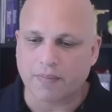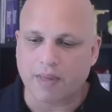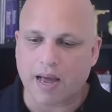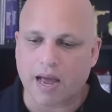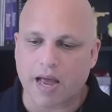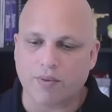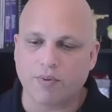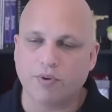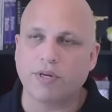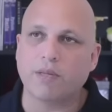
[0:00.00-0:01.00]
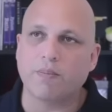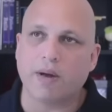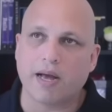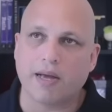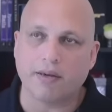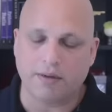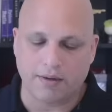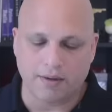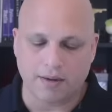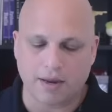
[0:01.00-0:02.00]
I will need my
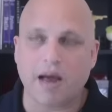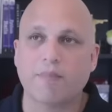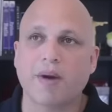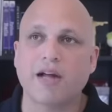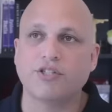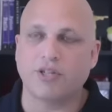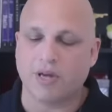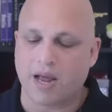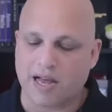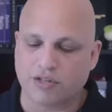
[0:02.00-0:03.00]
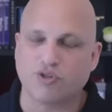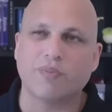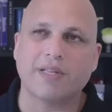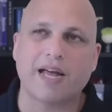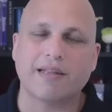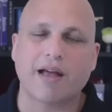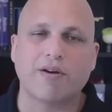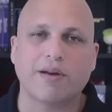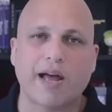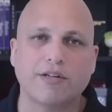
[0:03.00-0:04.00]
Apache, assuming that I
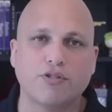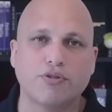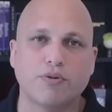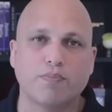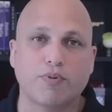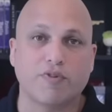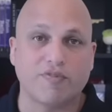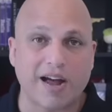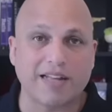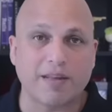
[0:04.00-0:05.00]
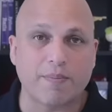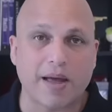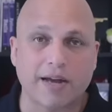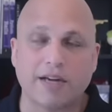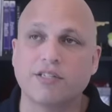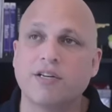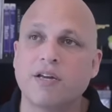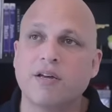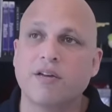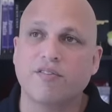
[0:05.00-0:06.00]
would like to provide the package
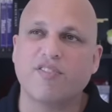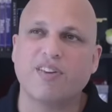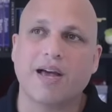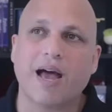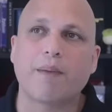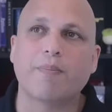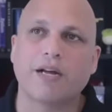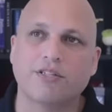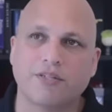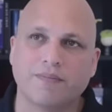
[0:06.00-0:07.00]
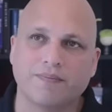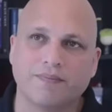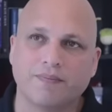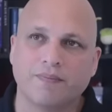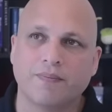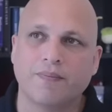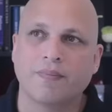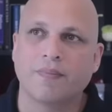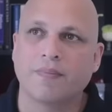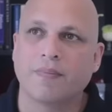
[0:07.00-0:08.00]
via Apache.
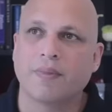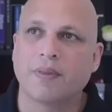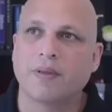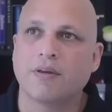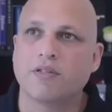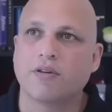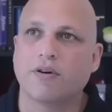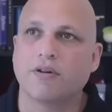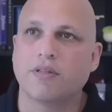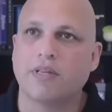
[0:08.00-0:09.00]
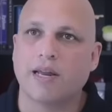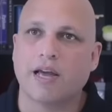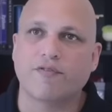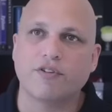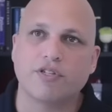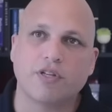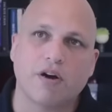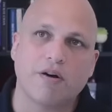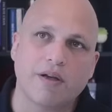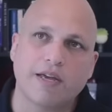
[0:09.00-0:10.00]
So dnf
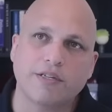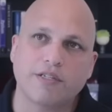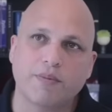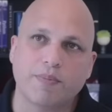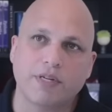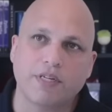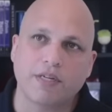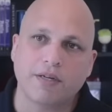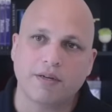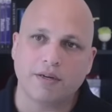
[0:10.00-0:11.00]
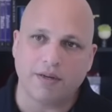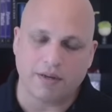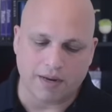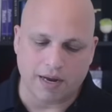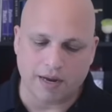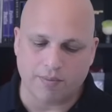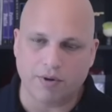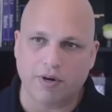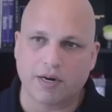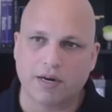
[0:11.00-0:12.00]
install httpd, I'm
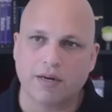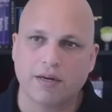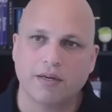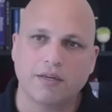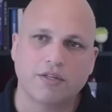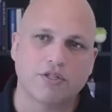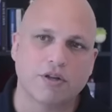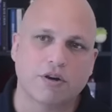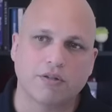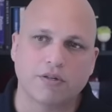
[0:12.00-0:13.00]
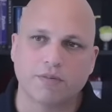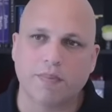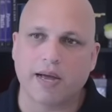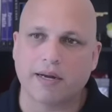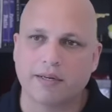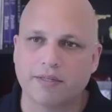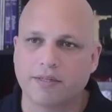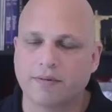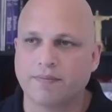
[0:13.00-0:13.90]
gonna install those packets.